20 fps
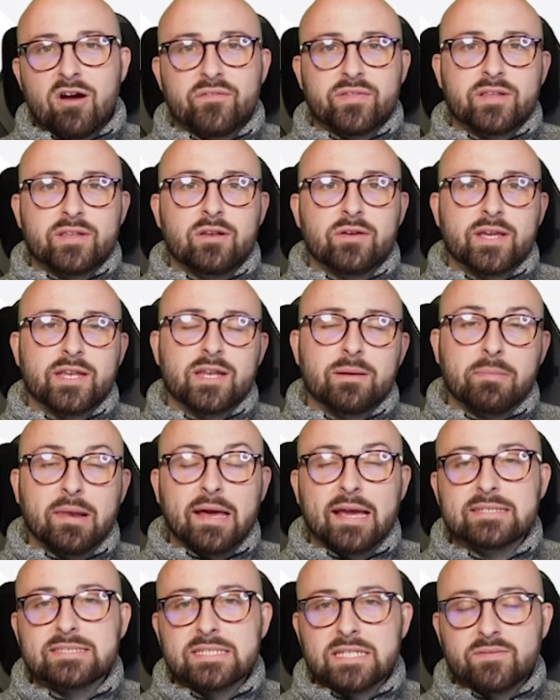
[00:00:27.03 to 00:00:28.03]
Rather than looking at
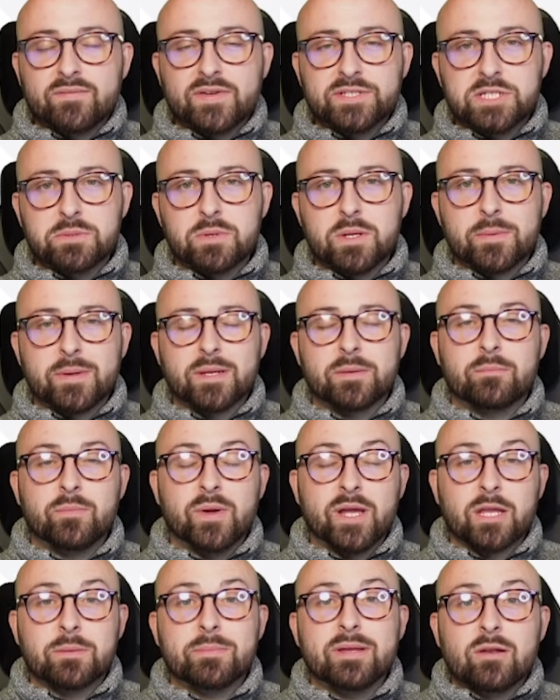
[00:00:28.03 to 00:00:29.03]
players individually,
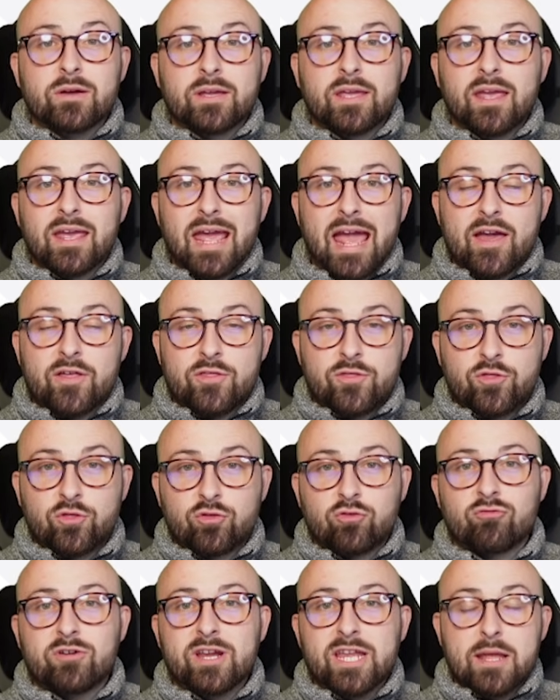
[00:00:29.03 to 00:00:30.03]
we're going to be looking at
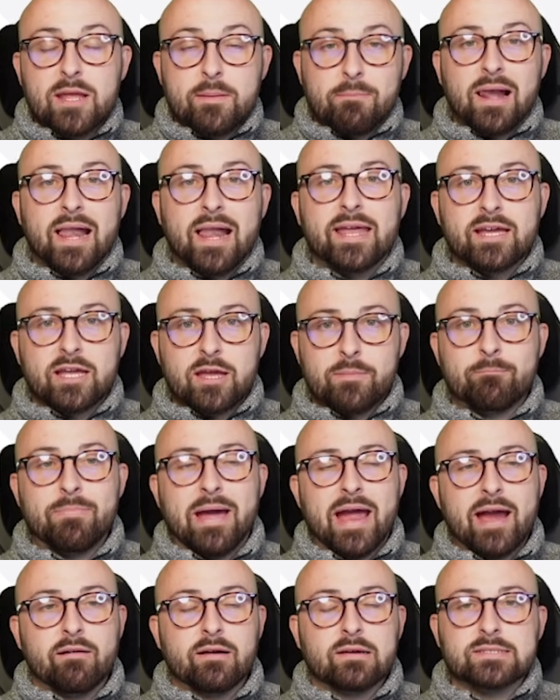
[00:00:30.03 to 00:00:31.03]
3 player
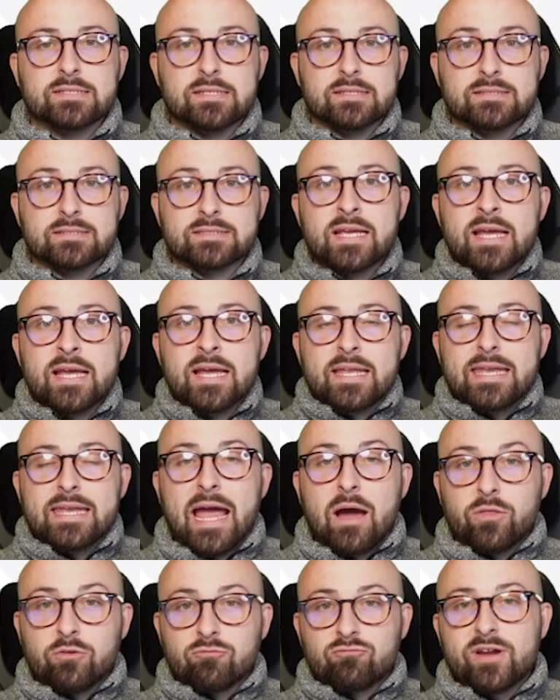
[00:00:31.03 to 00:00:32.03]
comparisons.
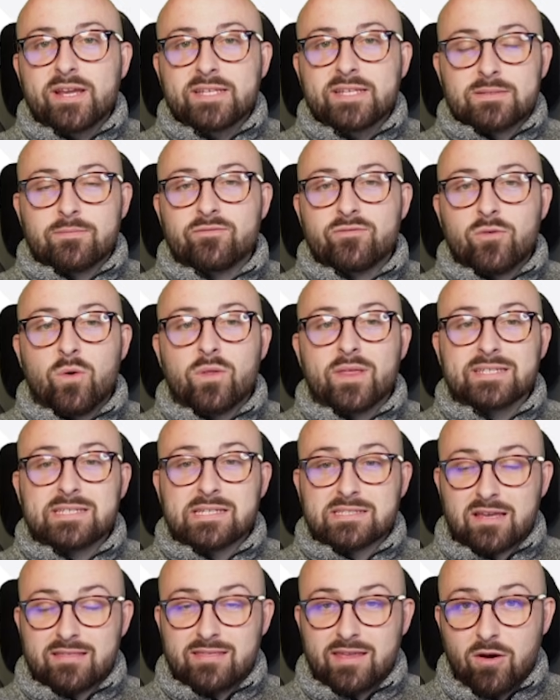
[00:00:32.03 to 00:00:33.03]
Now, the reason for
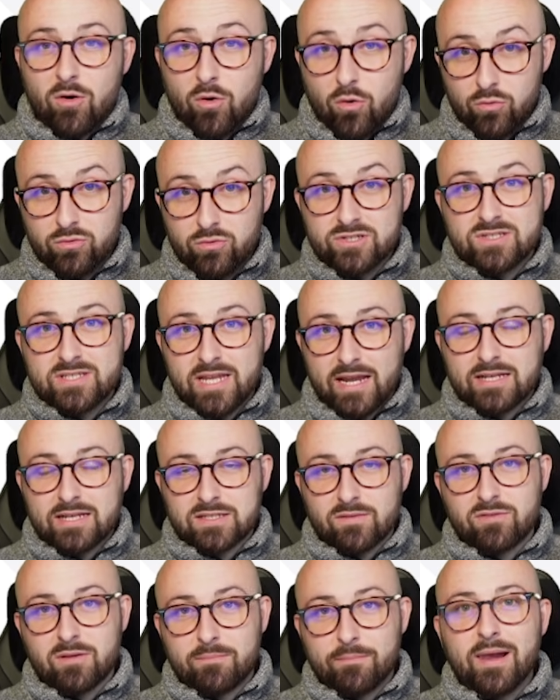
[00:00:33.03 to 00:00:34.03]
this is I think all
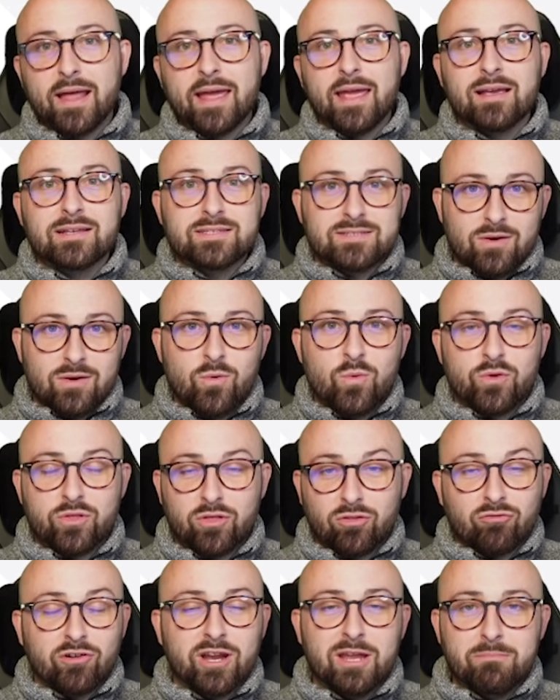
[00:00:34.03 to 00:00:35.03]
6 of the players, all
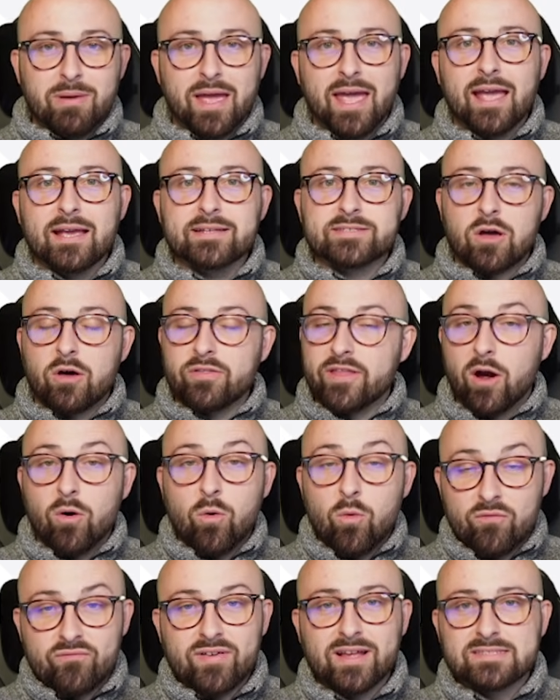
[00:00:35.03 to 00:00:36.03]
3 pairs, they're
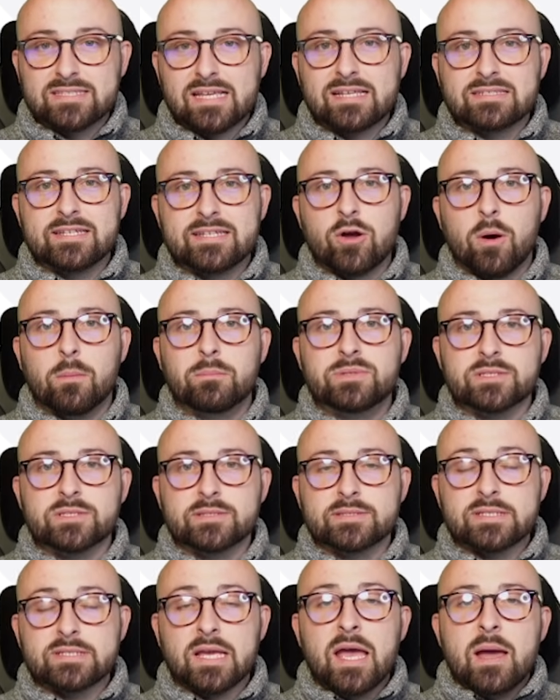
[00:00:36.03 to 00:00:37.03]
all fantastic
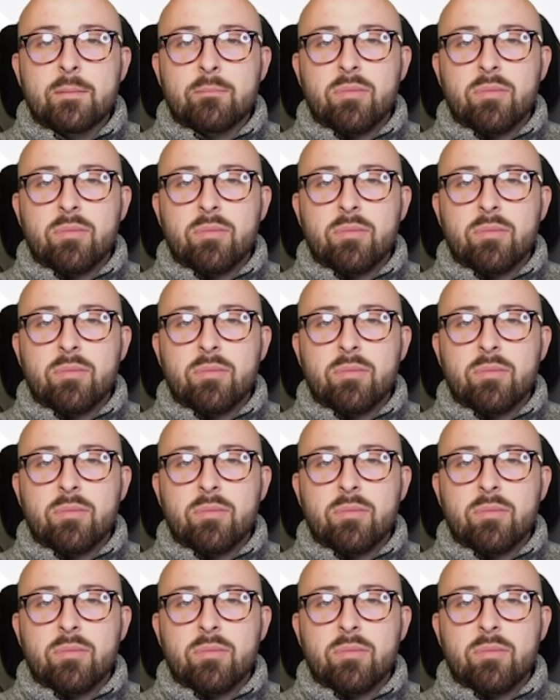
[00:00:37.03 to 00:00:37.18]
options,